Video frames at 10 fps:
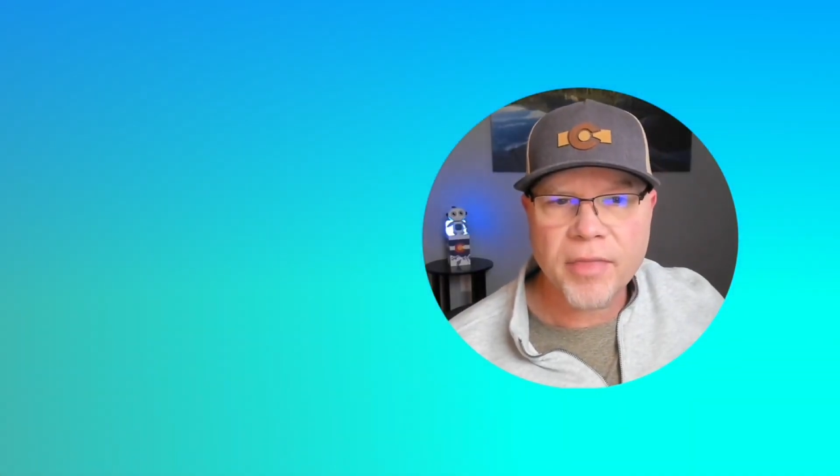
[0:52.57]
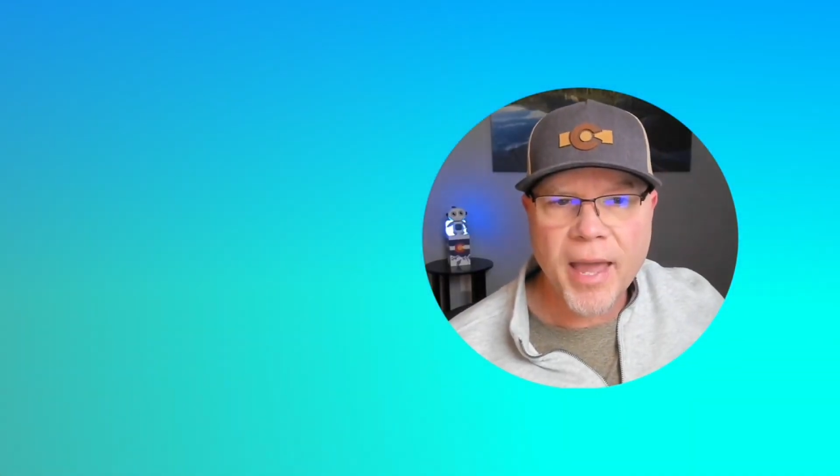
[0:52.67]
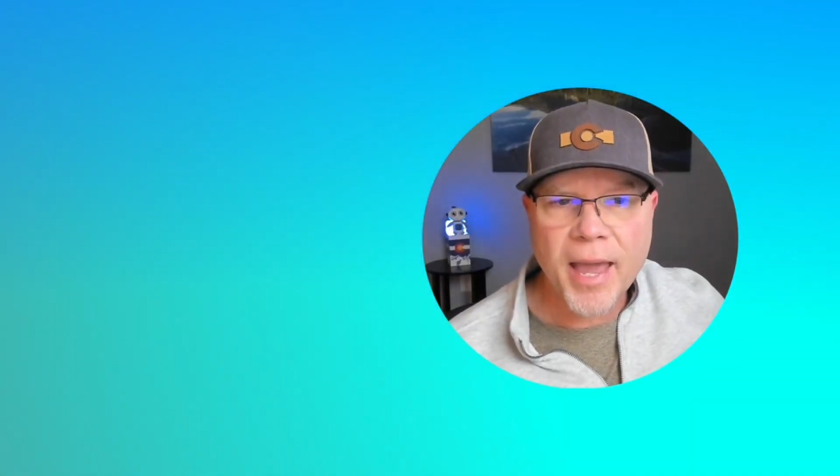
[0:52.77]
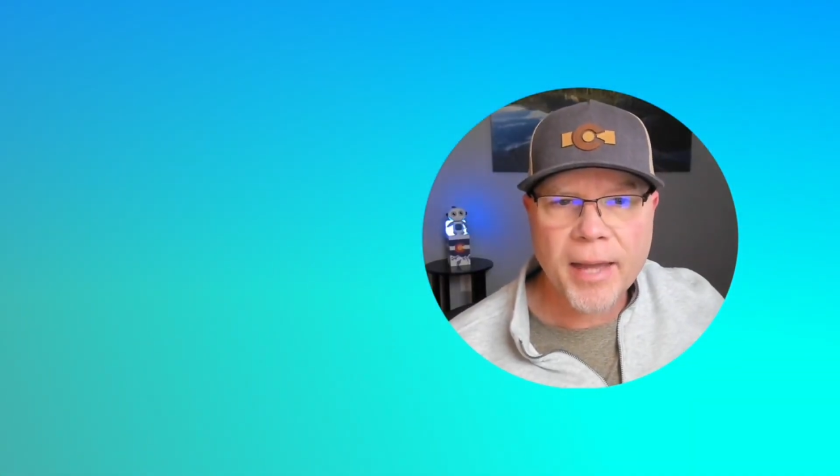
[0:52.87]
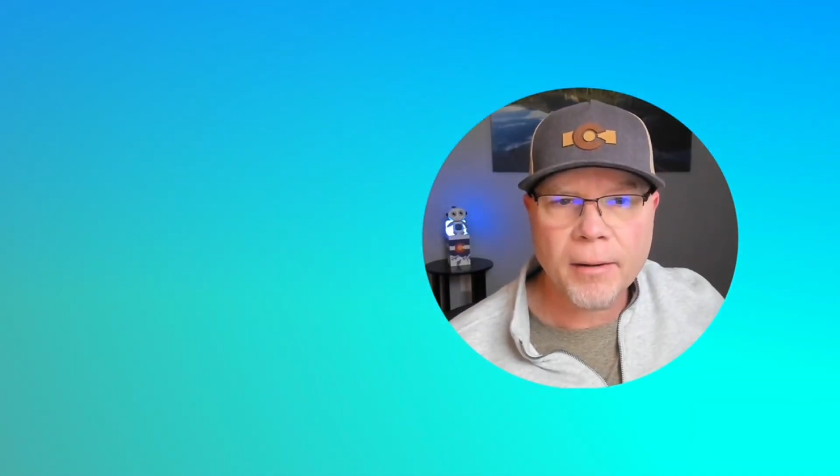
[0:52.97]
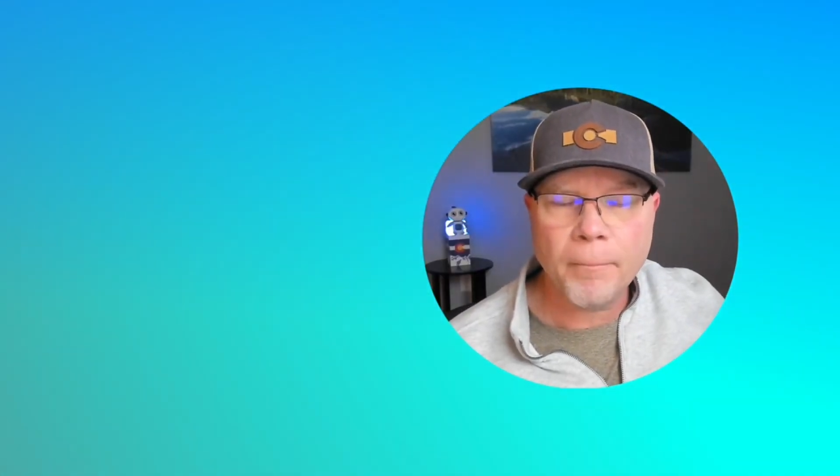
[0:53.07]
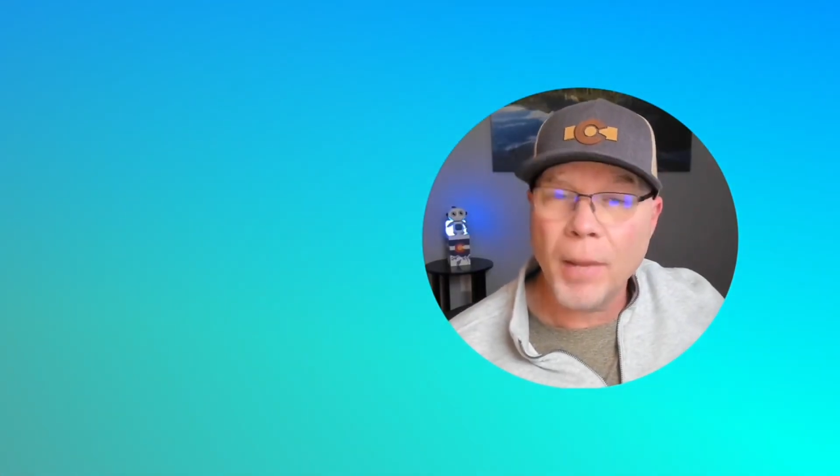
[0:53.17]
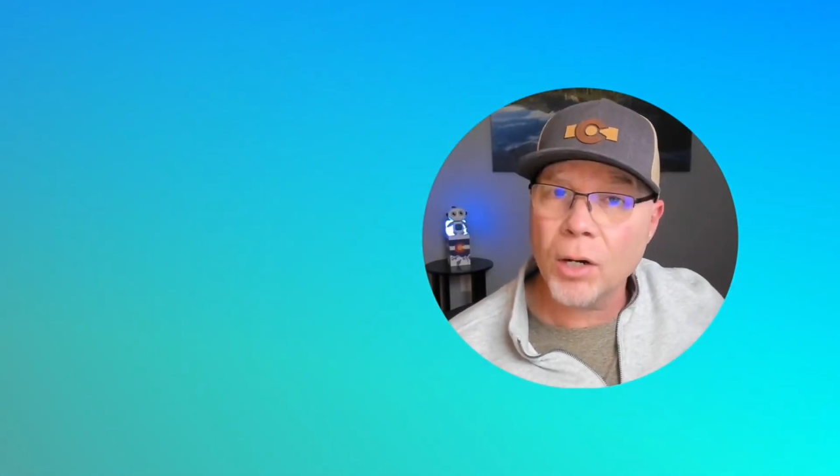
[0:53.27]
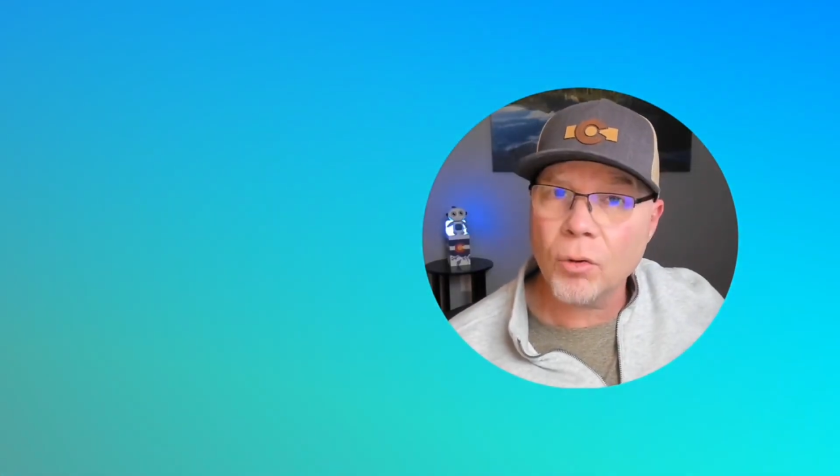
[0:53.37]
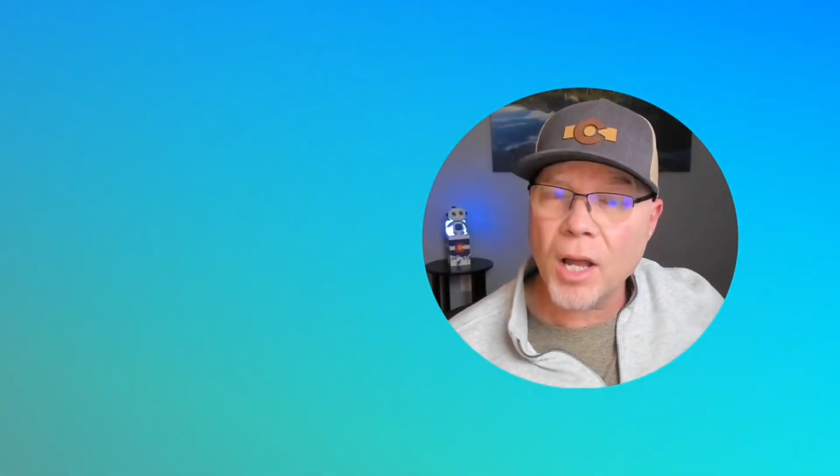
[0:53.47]
that
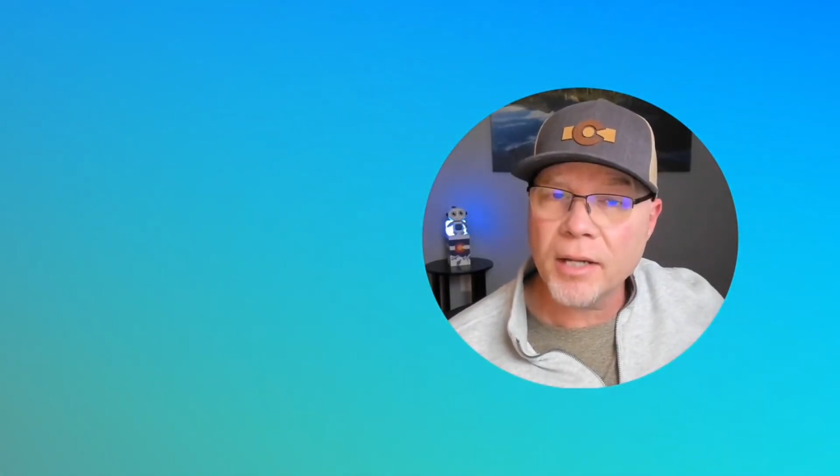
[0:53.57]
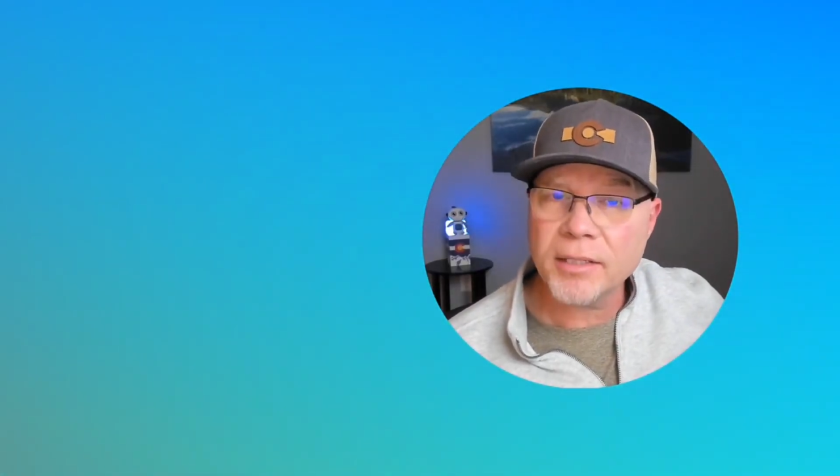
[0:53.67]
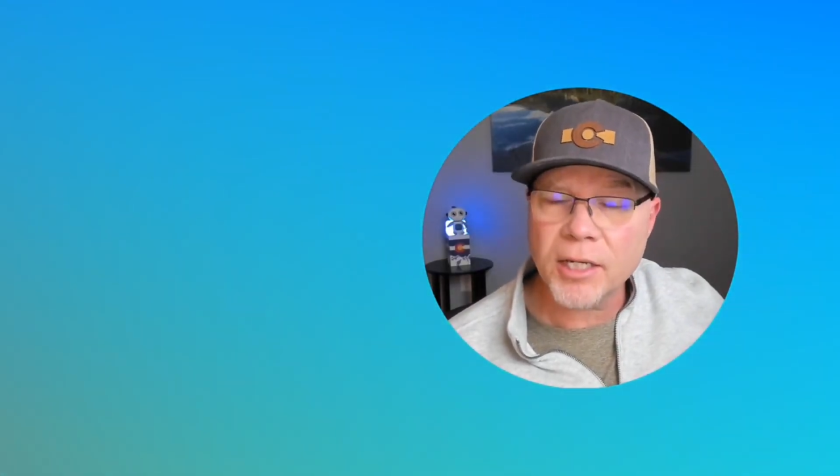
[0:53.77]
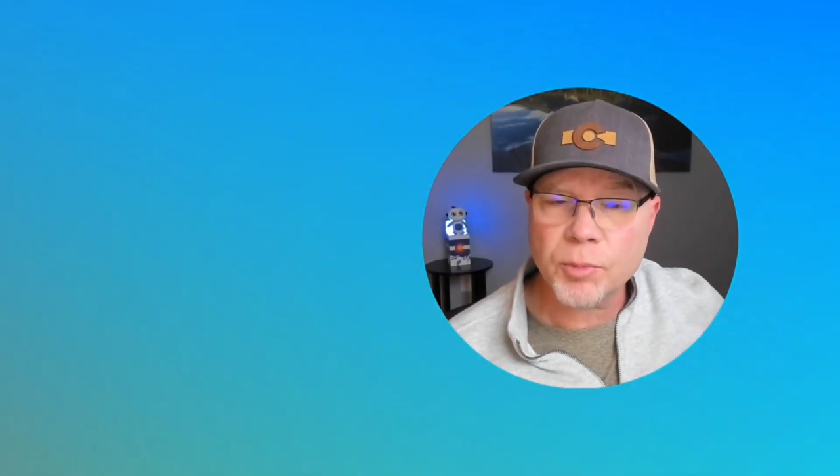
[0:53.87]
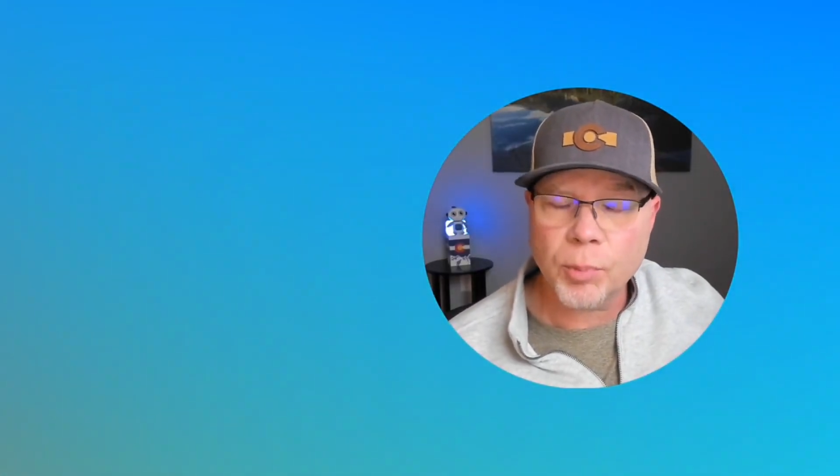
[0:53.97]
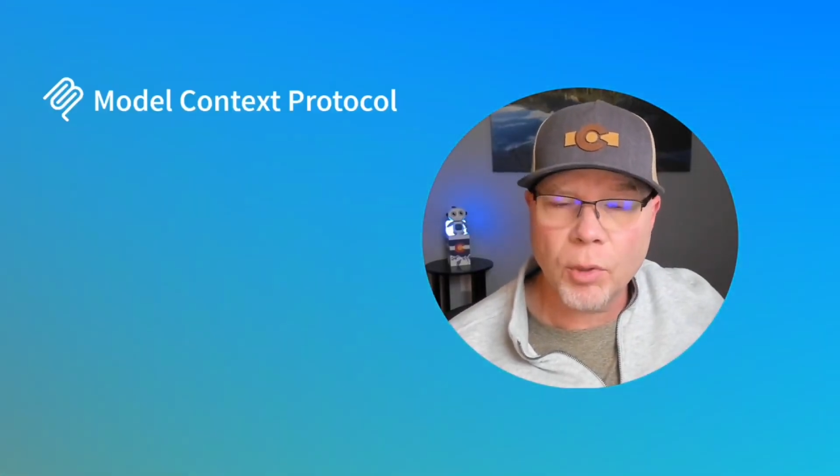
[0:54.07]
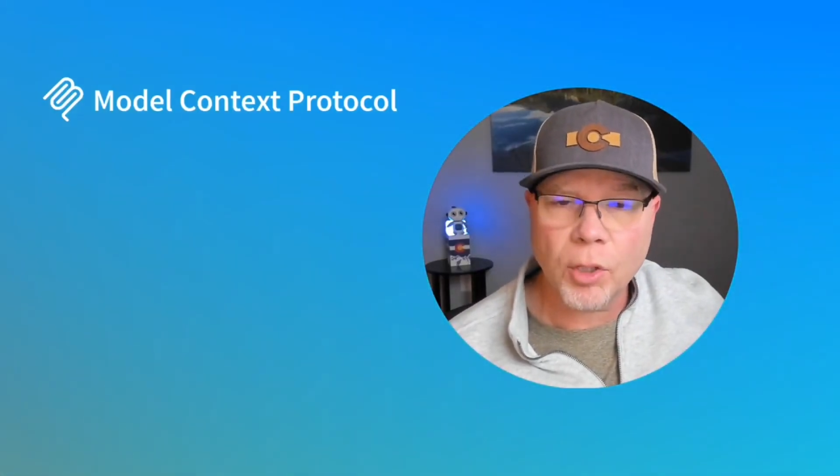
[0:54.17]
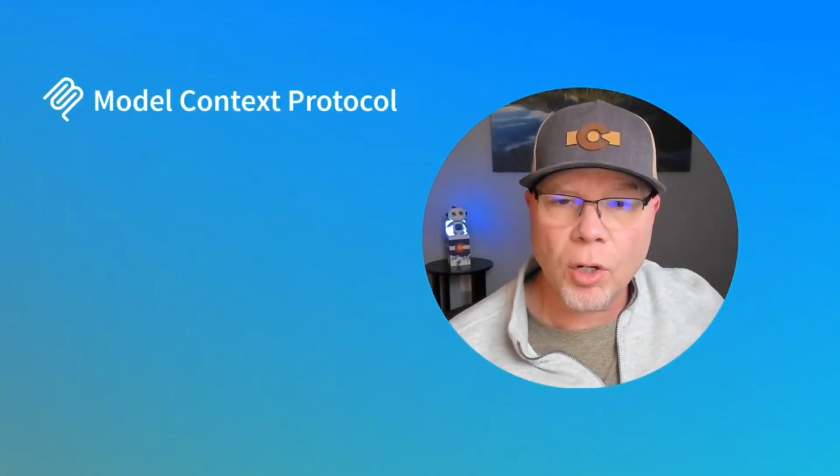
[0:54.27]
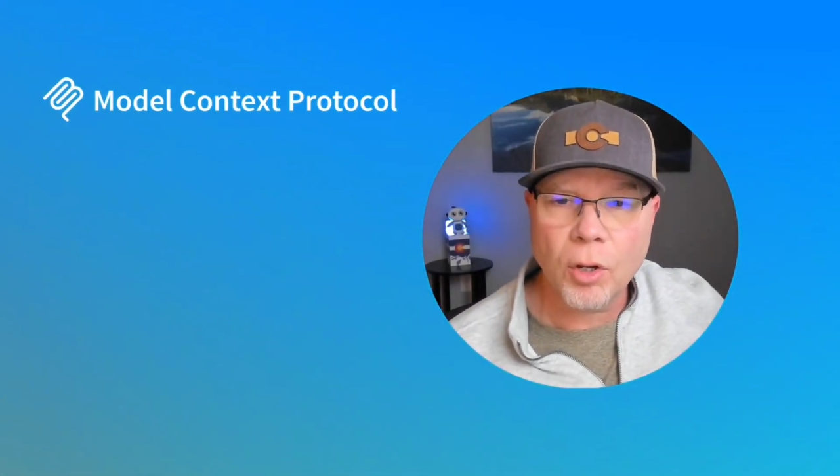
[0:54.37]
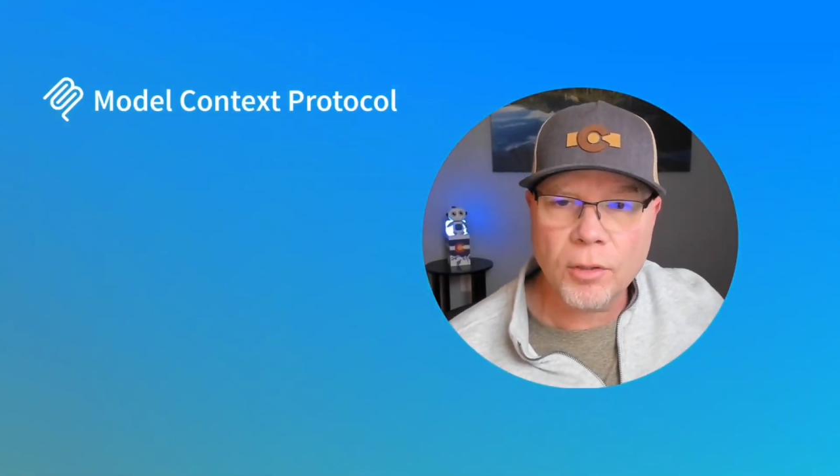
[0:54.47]
model context
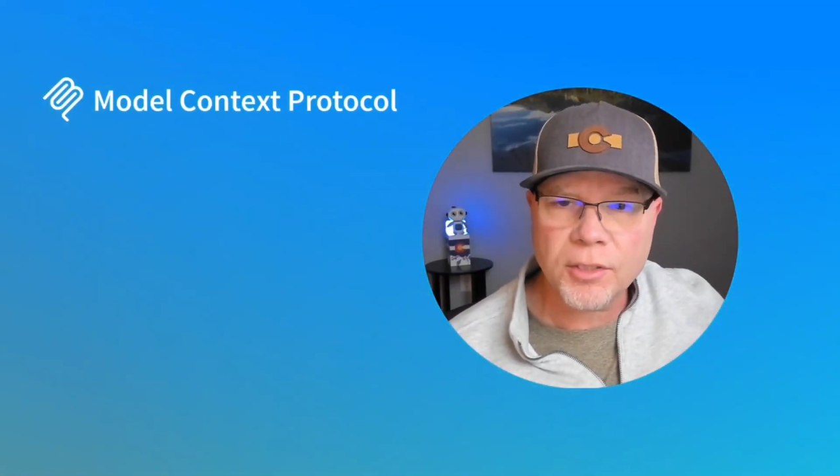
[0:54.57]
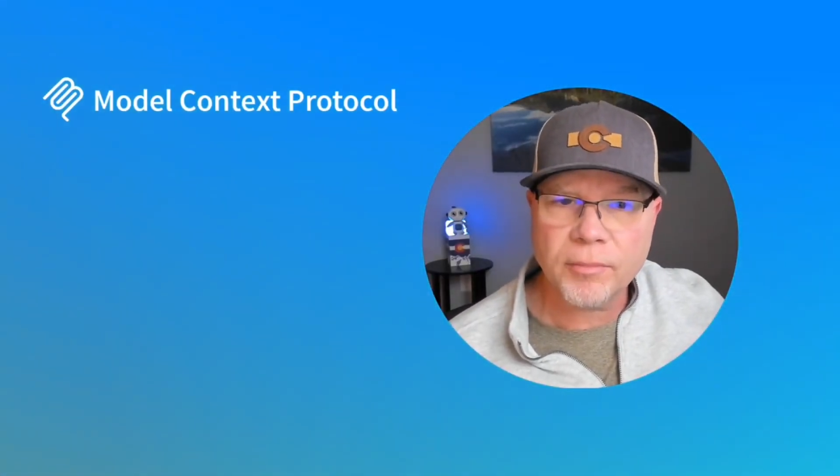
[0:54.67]
protocol,